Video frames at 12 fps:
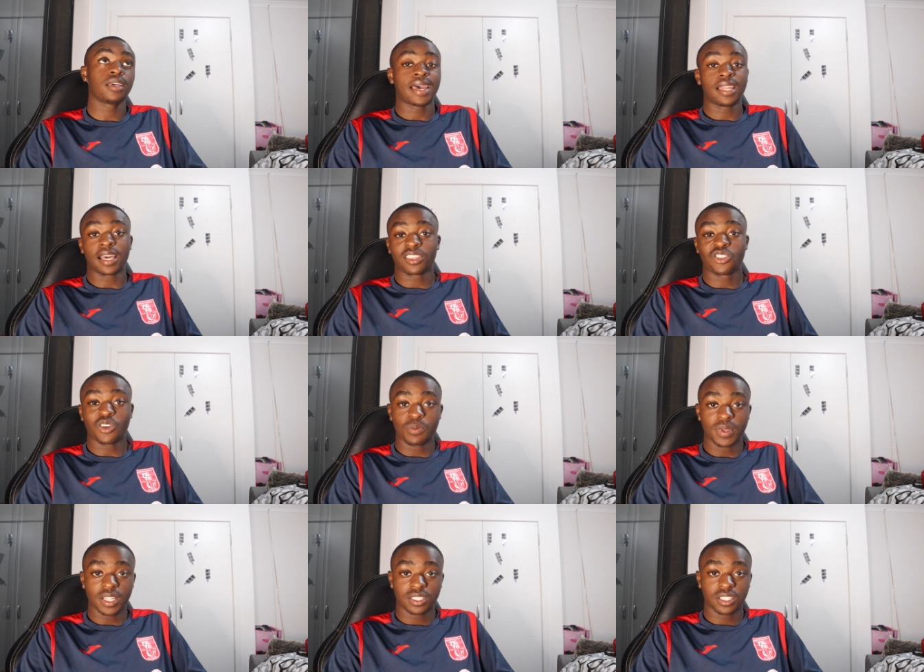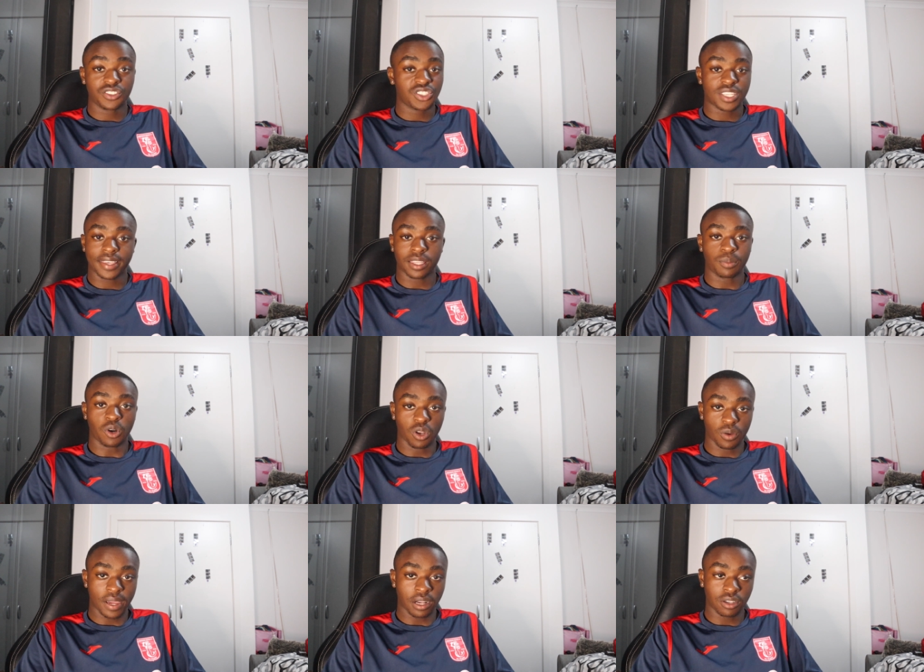I had like 30 minutes to just kick the
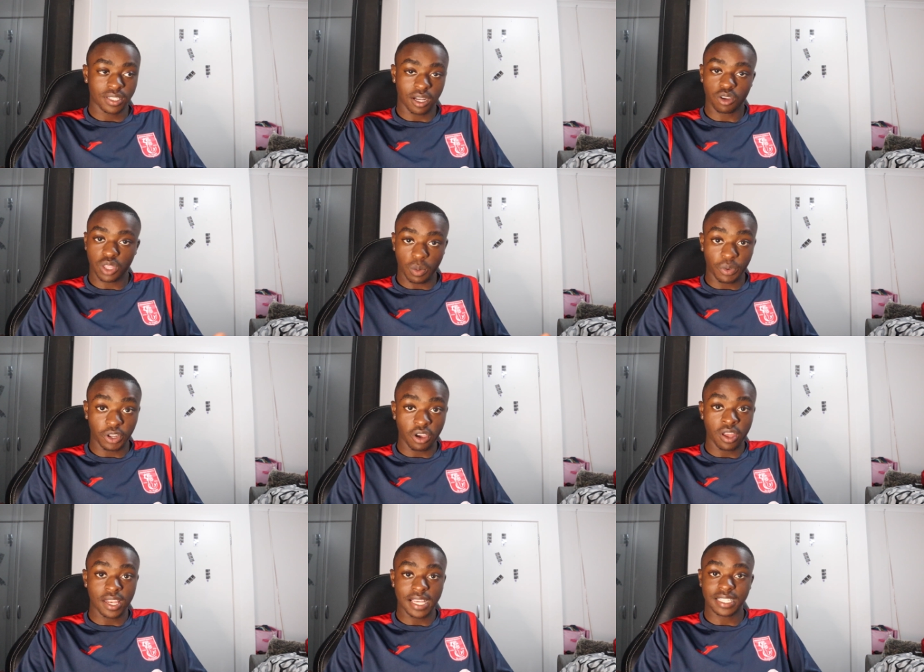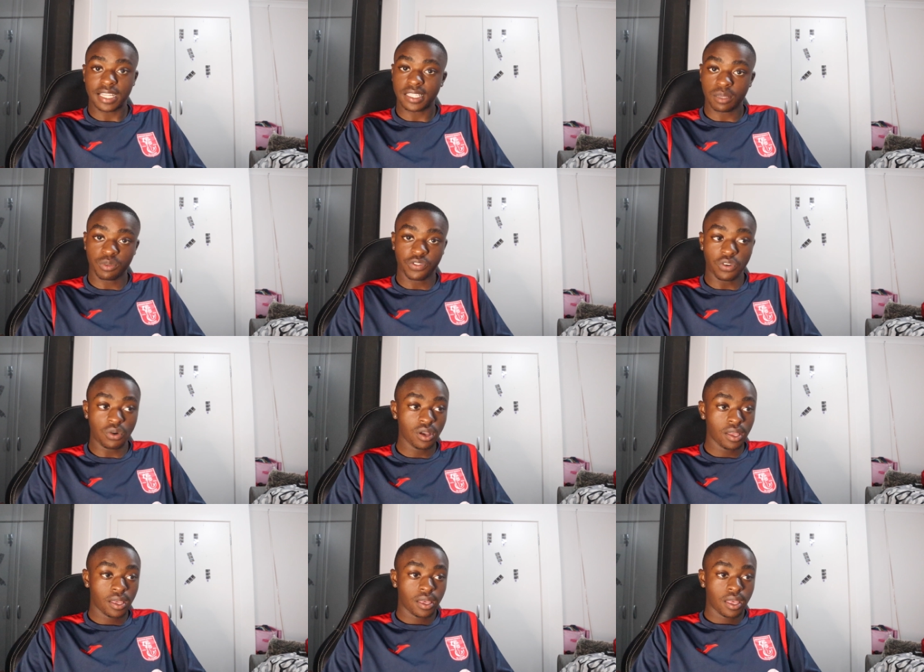ball around because I got there pretty early, as I said before.